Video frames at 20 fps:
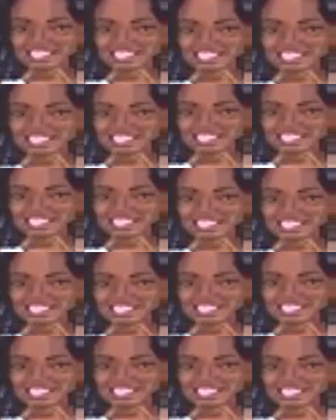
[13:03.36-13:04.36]

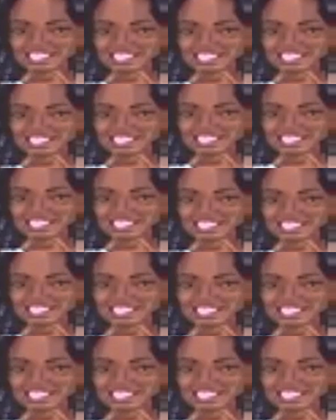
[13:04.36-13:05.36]

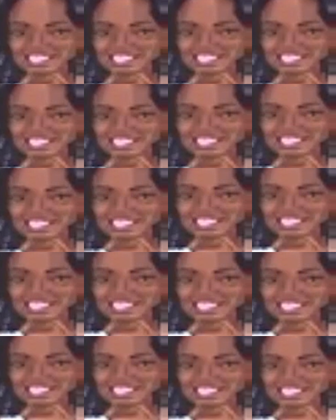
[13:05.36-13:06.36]

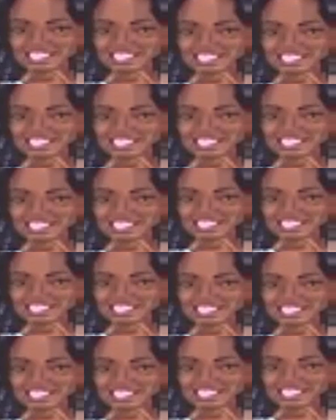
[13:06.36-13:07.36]

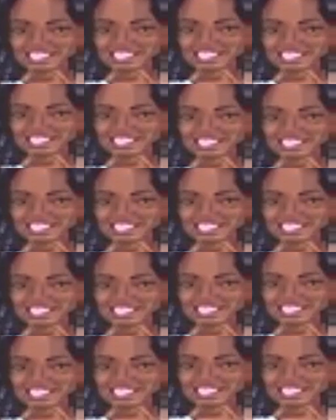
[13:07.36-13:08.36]

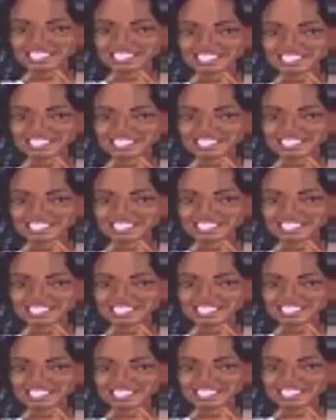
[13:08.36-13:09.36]

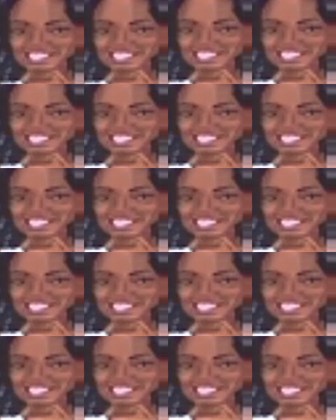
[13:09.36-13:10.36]

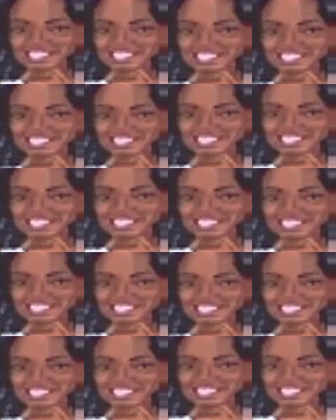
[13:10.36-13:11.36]
This person isn't speaking.